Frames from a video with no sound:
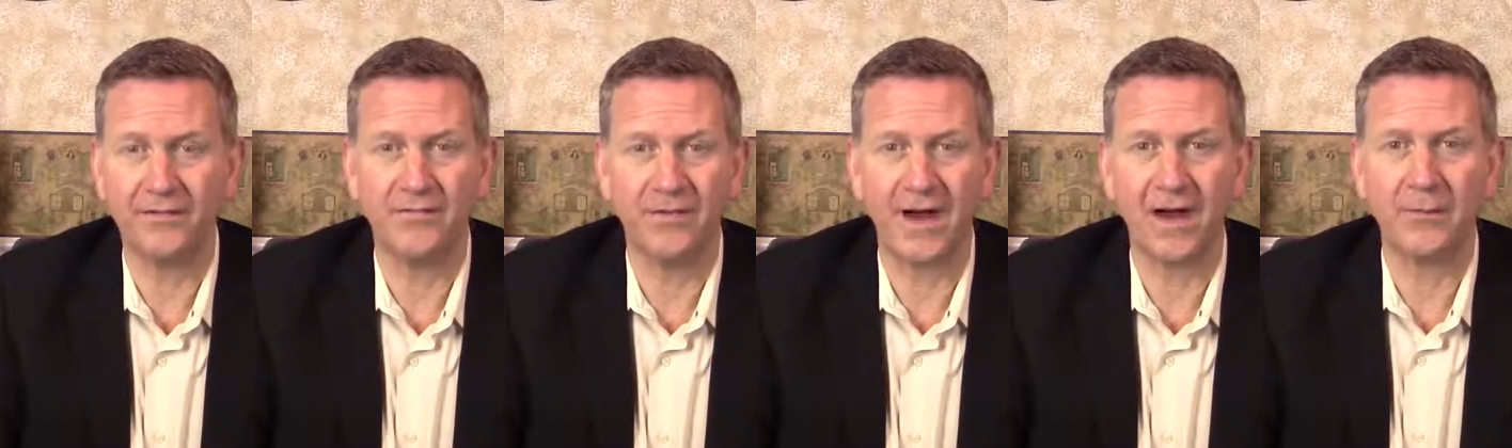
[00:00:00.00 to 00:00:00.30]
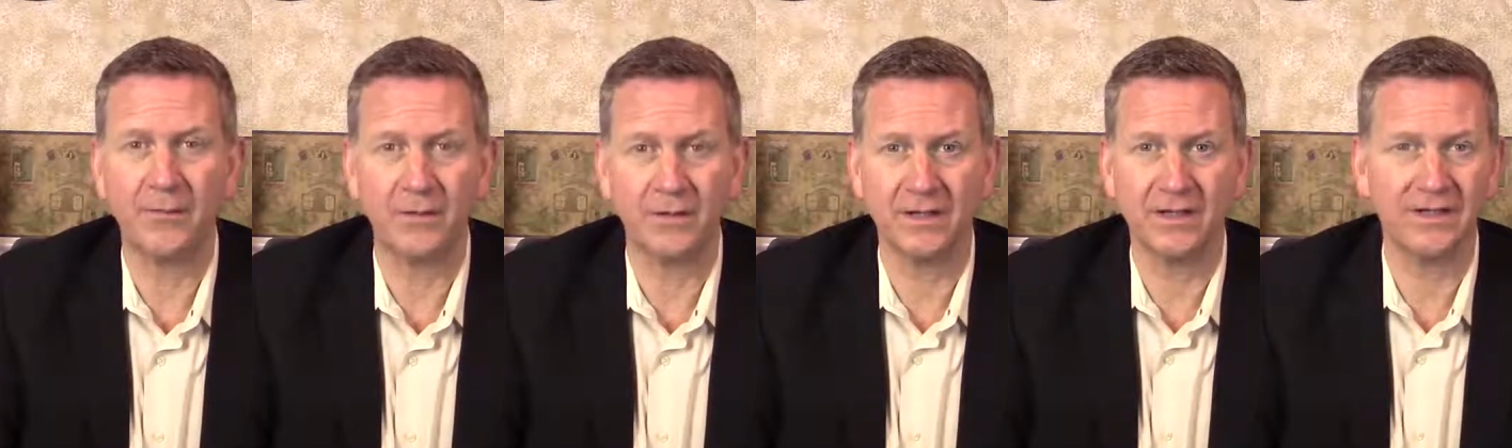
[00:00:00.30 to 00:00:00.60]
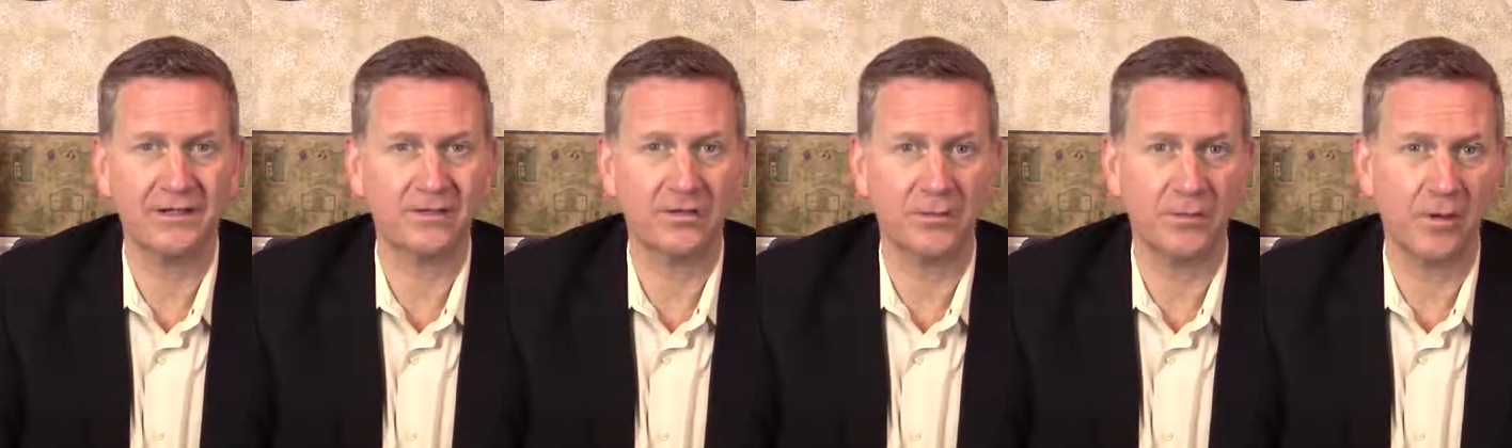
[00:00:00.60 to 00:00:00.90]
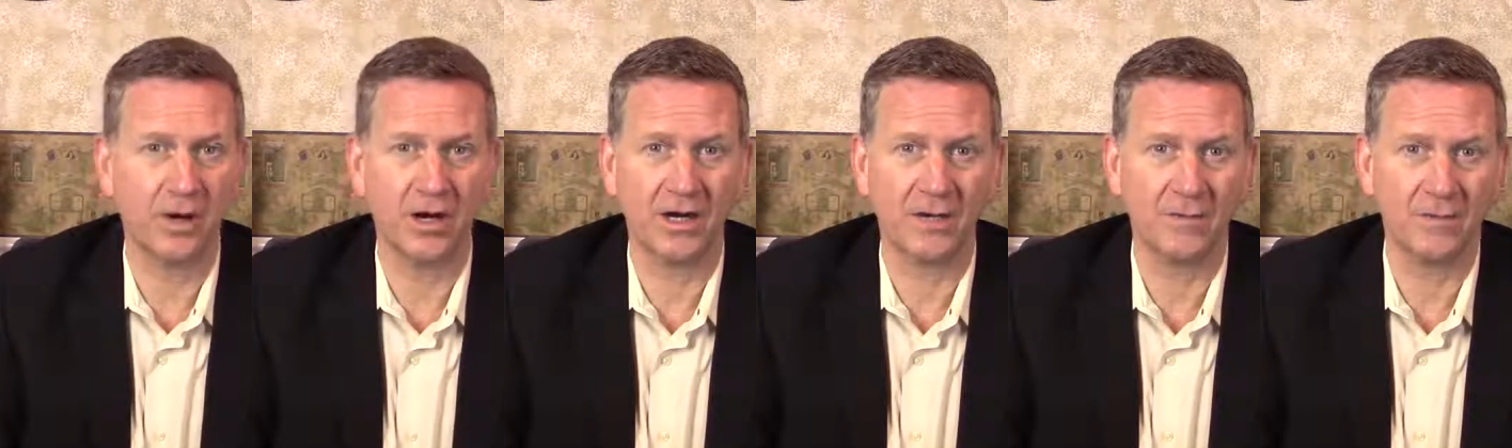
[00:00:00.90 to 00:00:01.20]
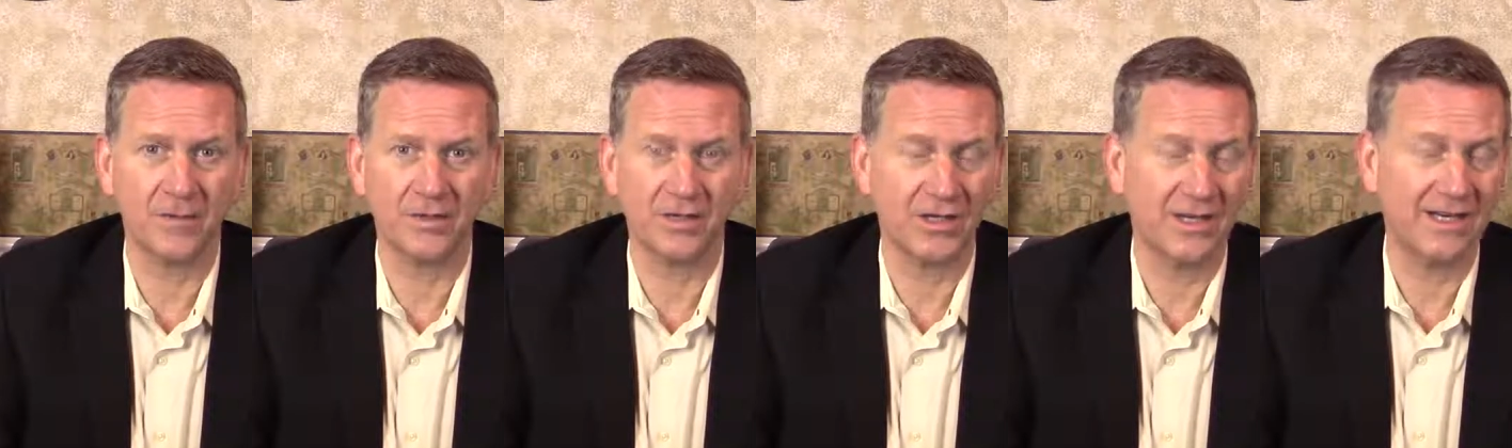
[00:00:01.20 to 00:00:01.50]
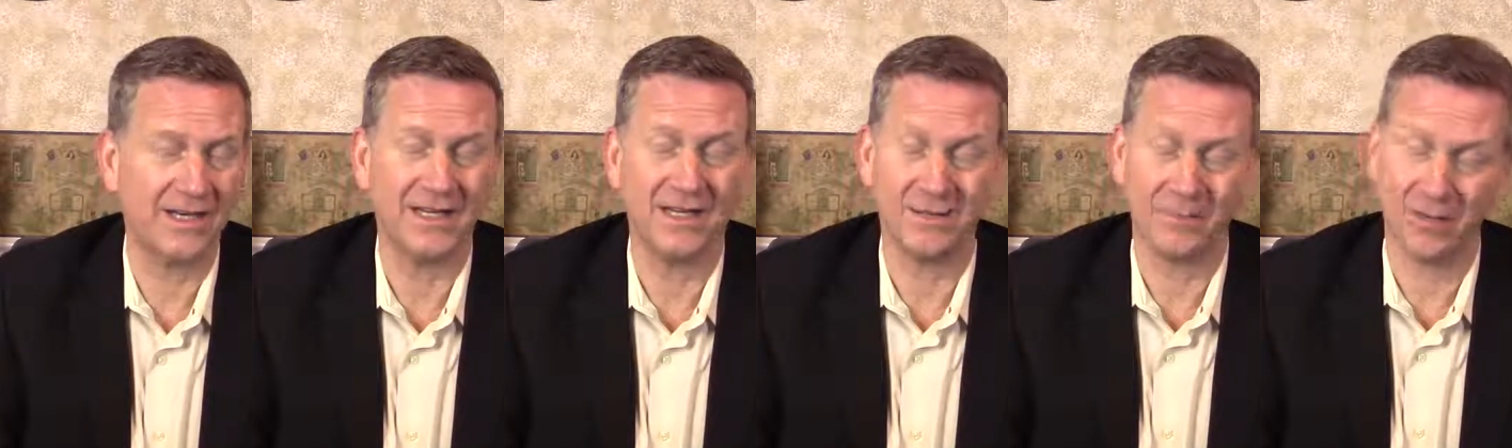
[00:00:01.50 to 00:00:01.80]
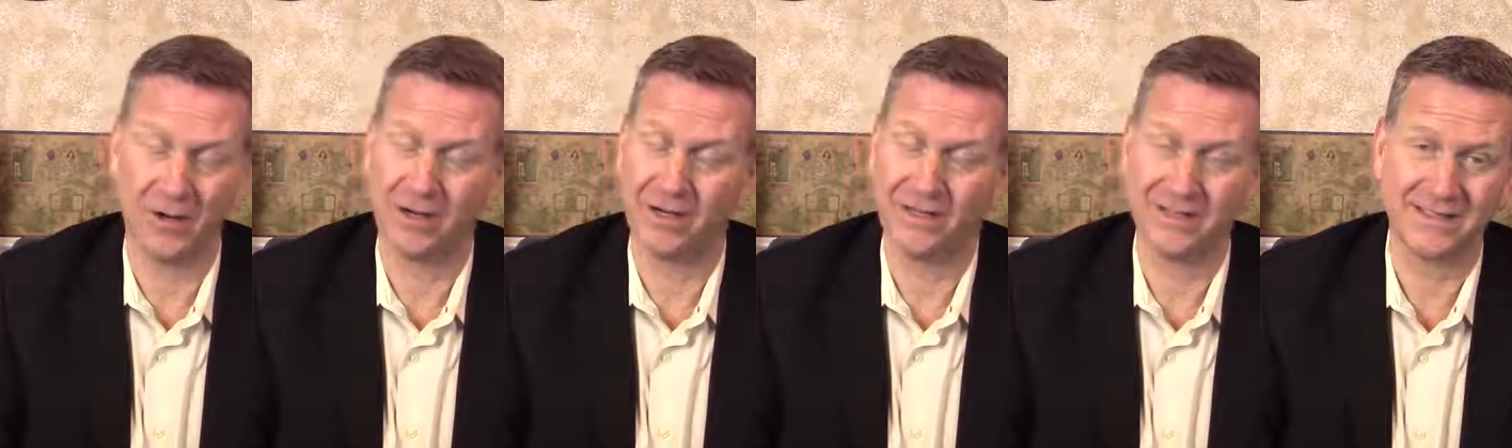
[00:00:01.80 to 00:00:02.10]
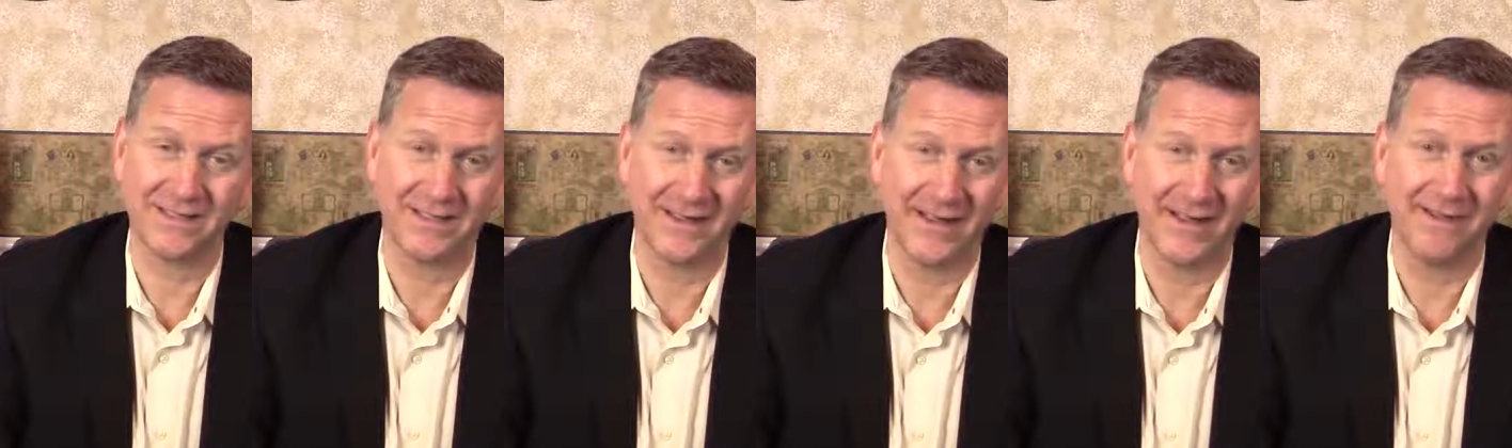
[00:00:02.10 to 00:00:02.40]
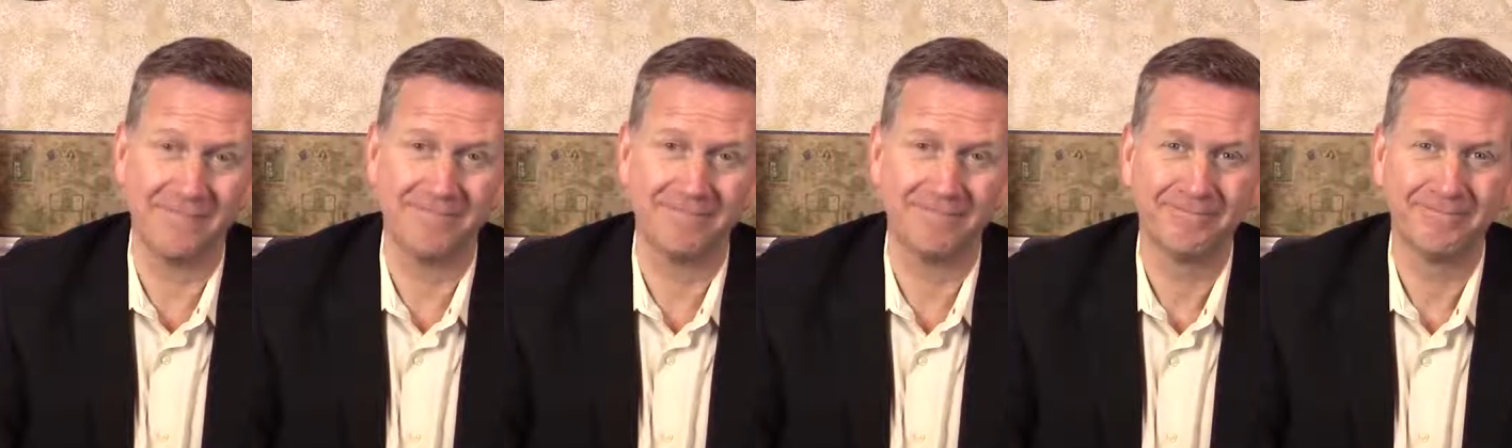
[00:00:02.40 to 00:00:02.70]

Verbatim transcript: fiber laser marking machine in the market today.